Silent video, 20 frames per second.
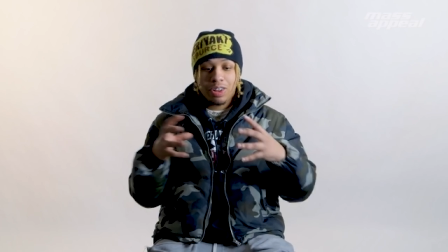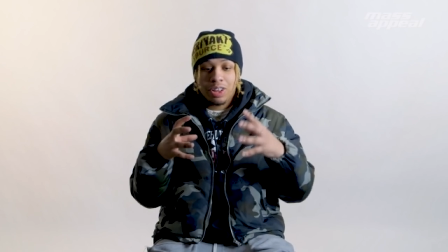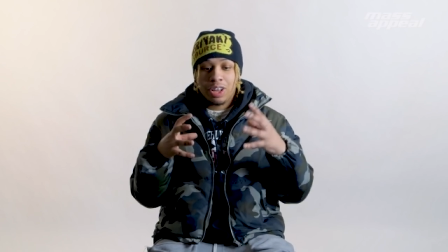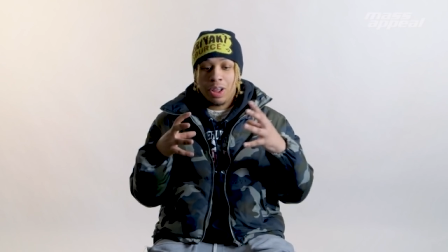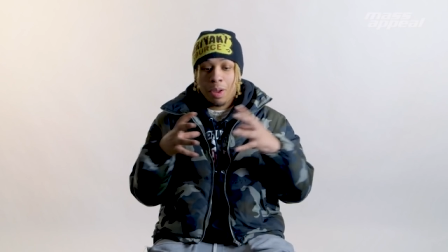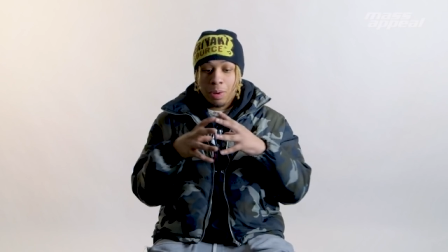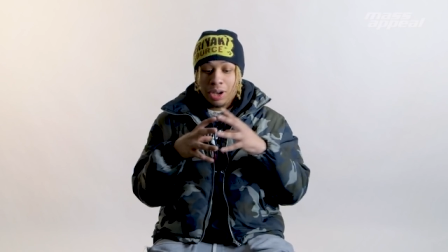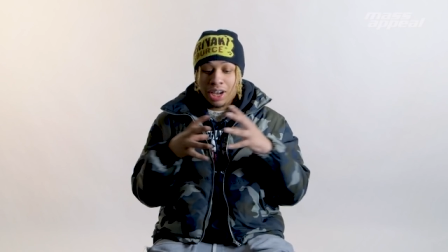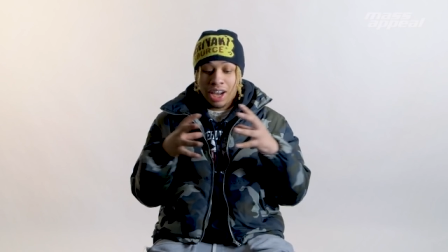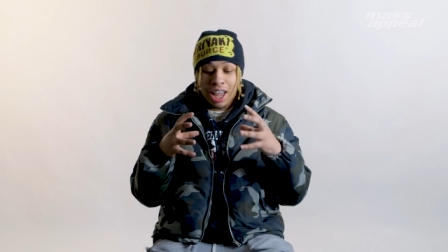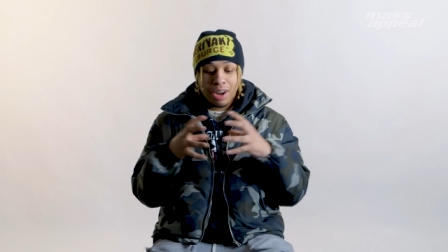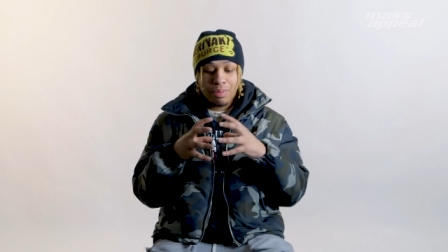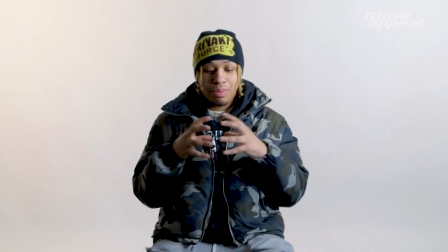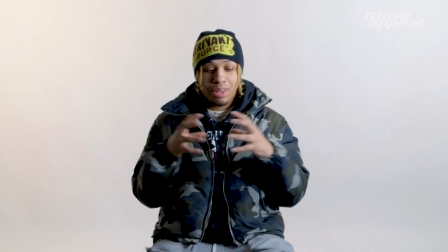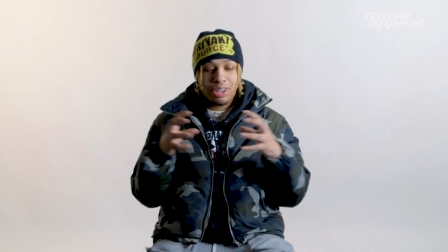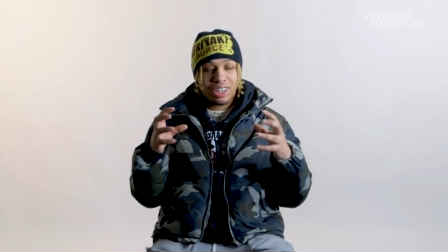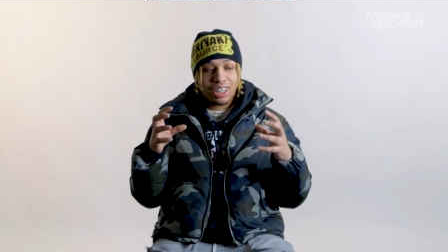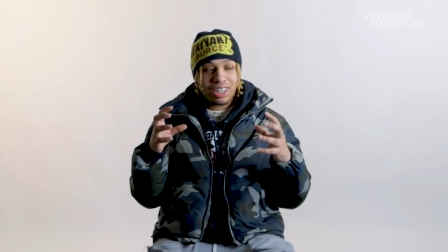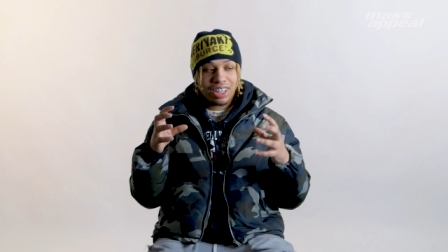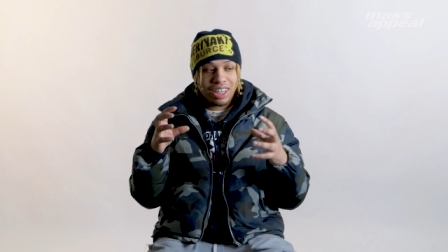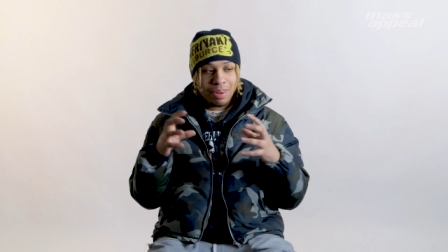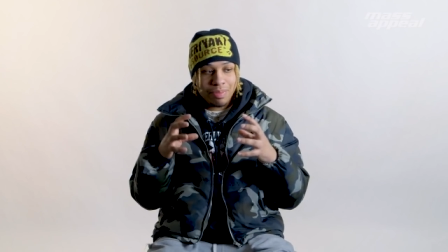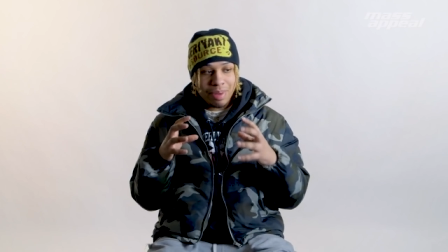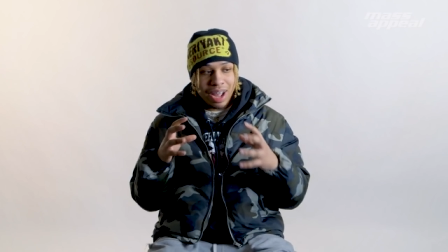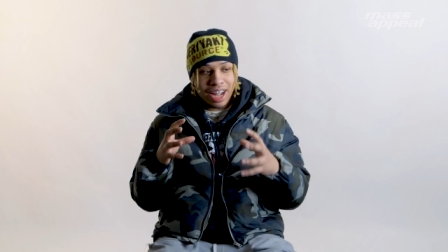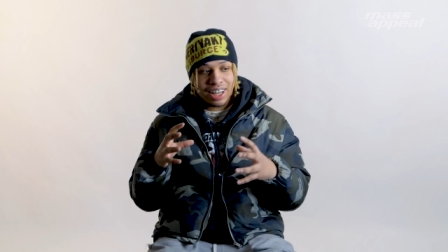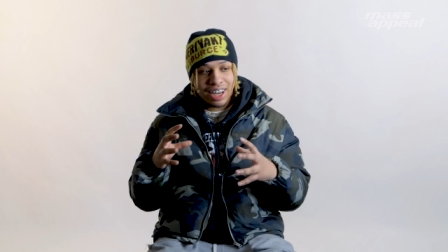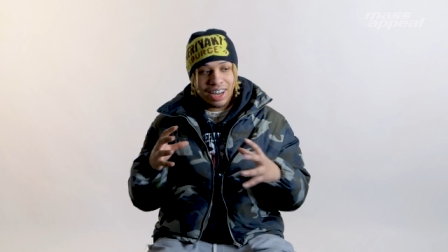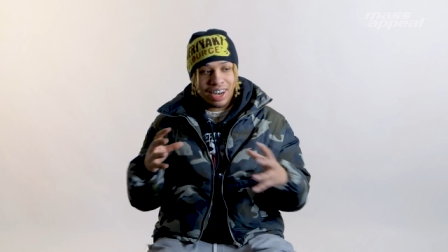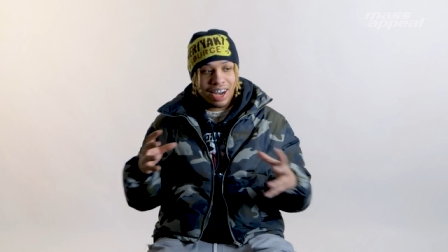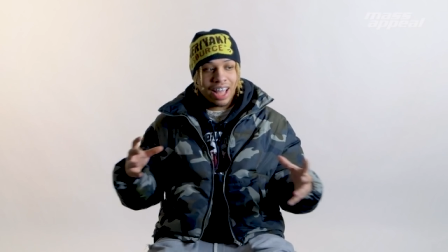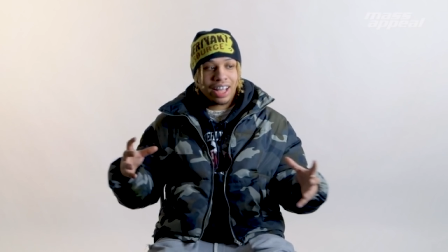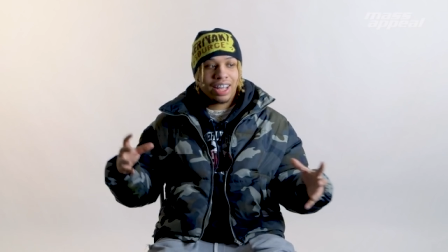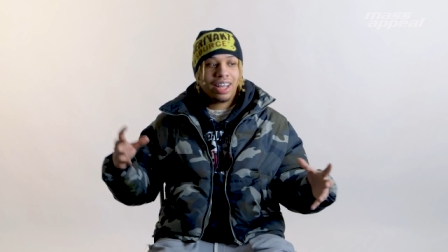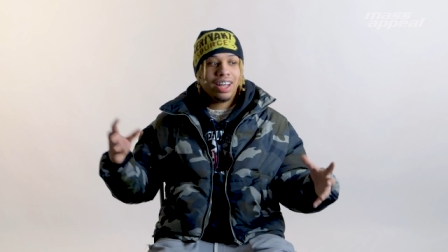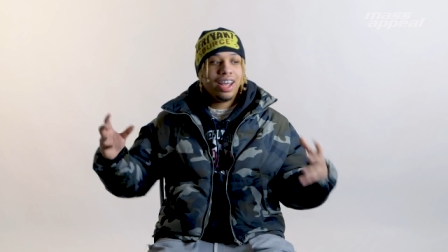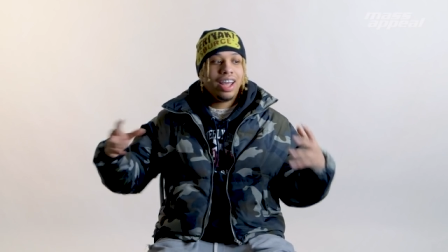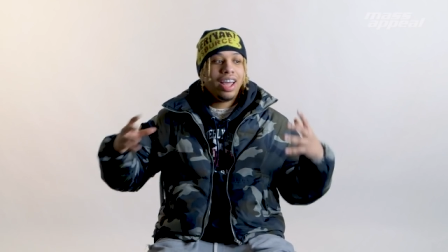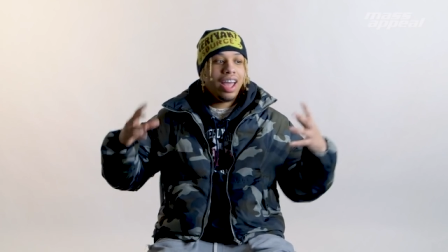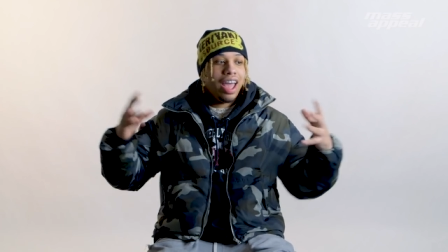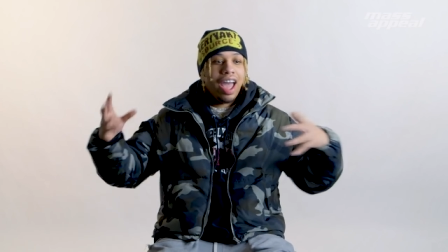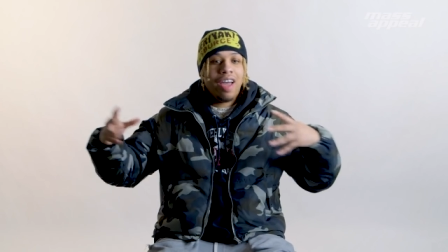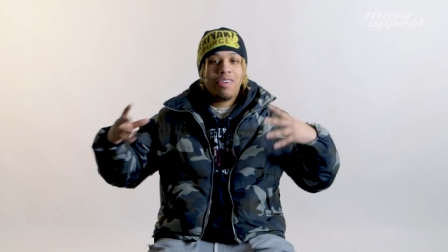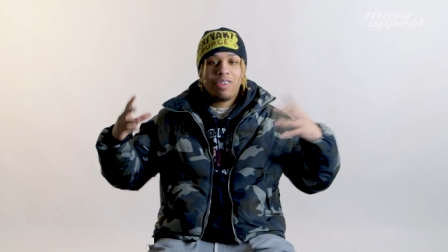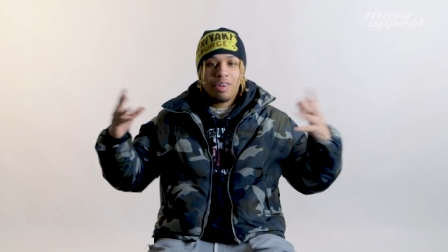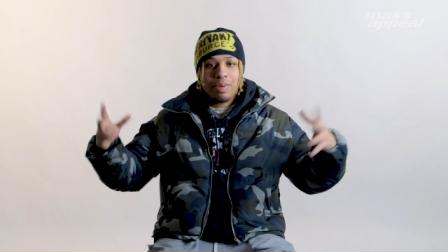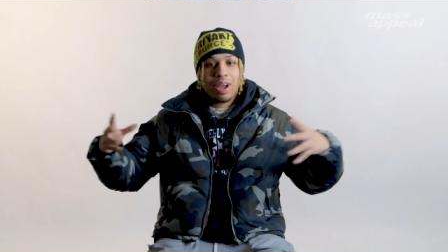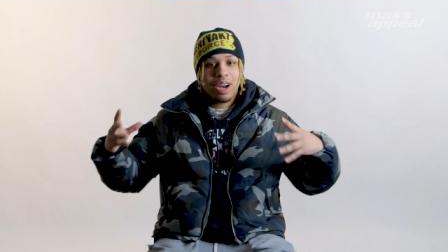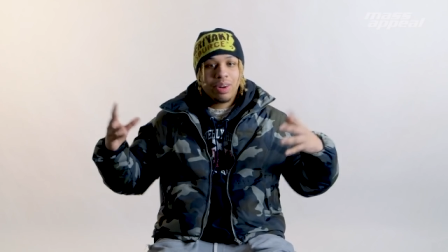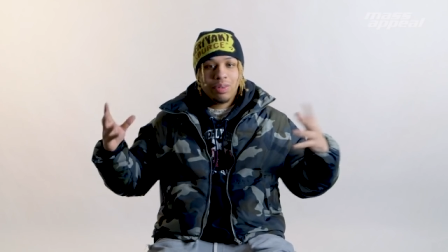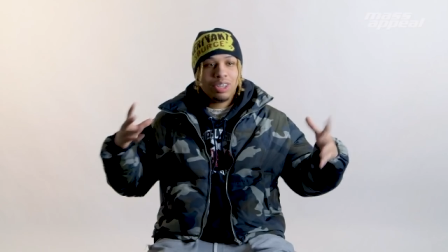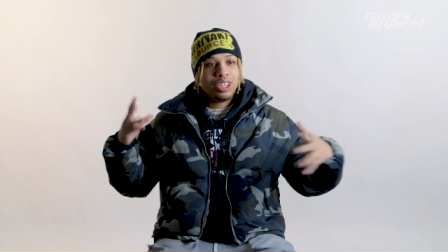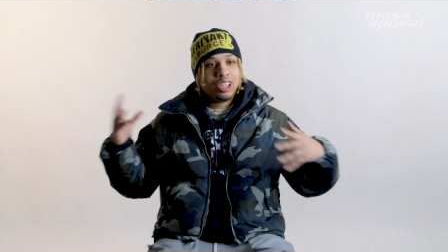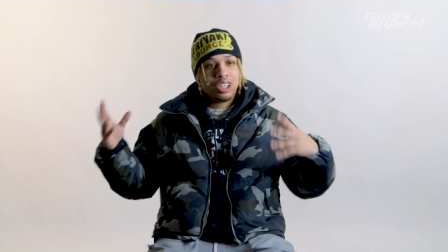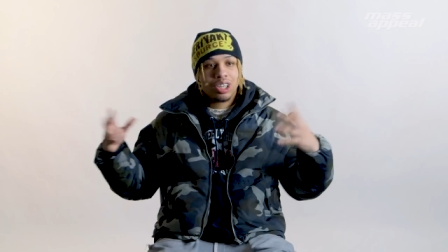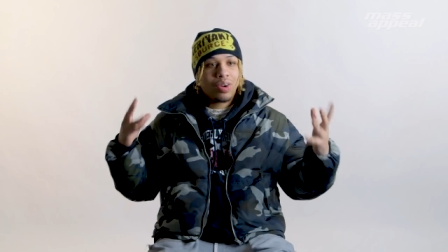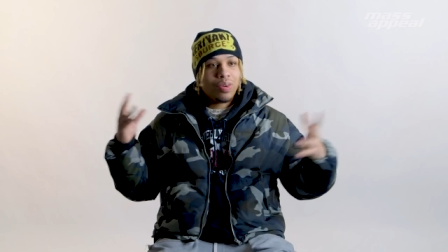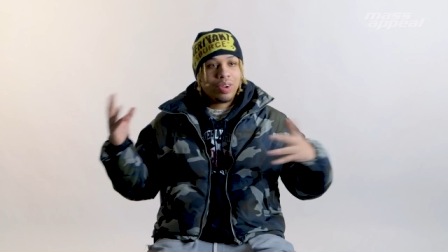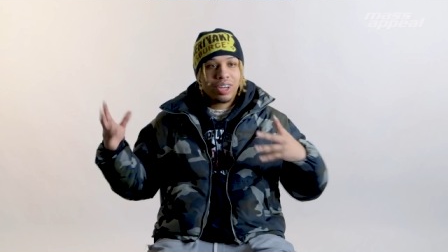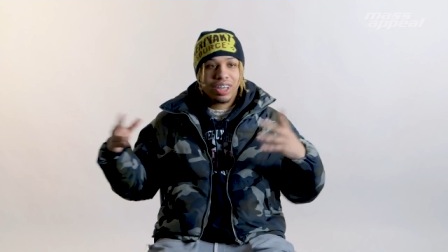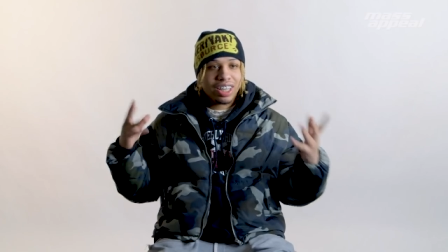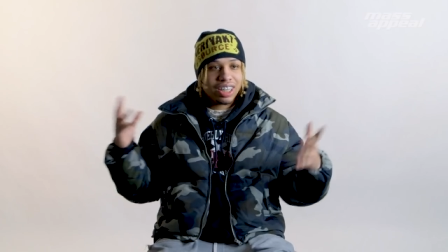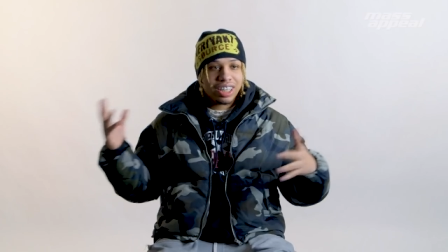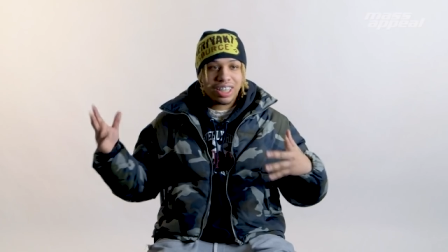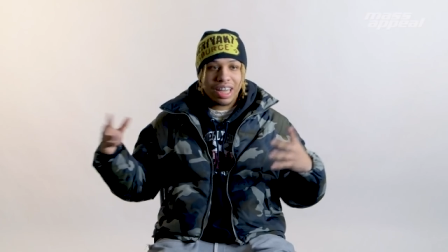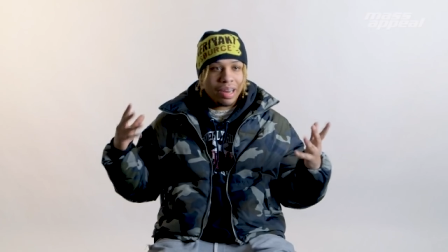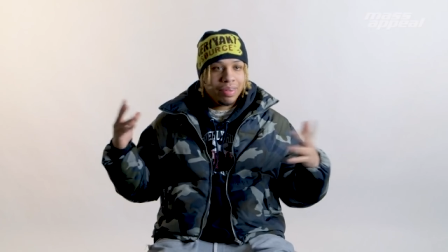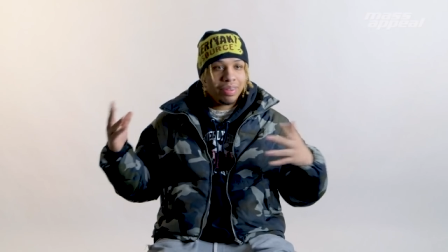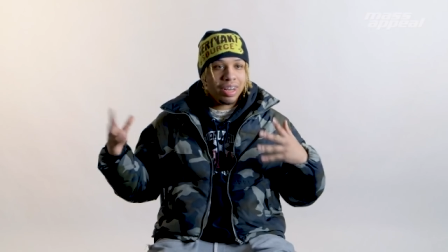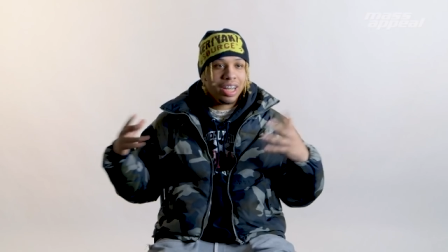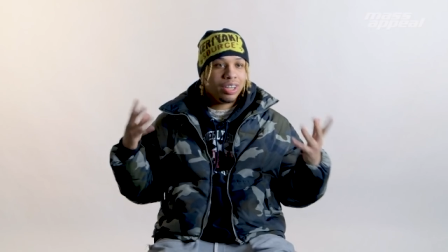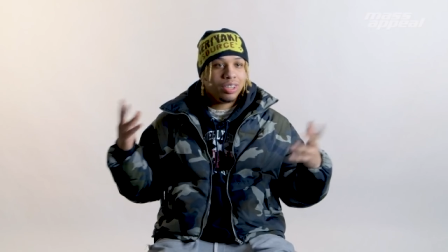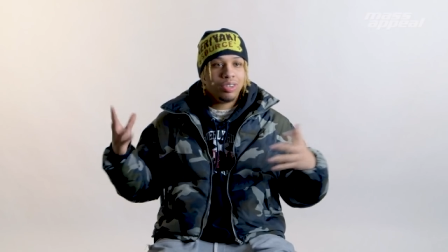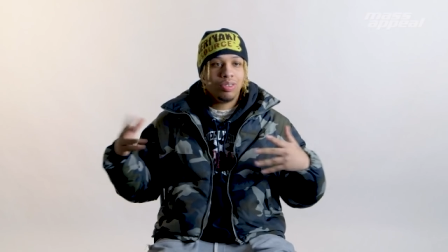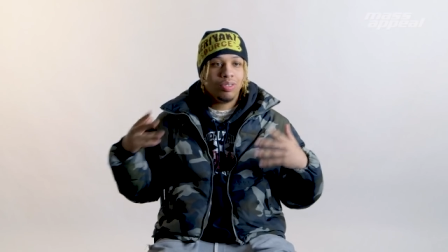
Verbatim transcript: the Atlanta music scene back then, like everybody was just going to the same things.